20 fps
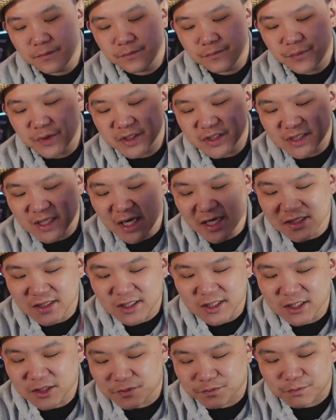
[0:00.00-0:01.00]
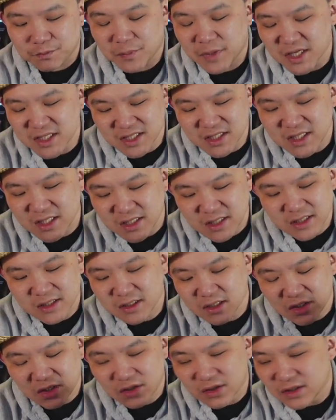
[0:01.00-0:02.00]
But it's got this mustiness,
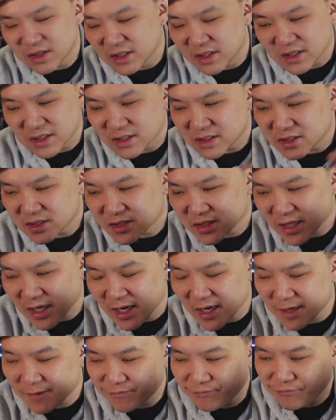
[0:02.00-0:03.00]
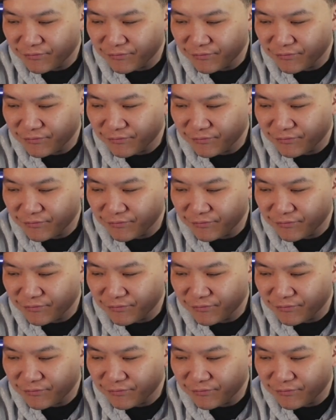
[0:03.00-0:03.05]
the earthiness that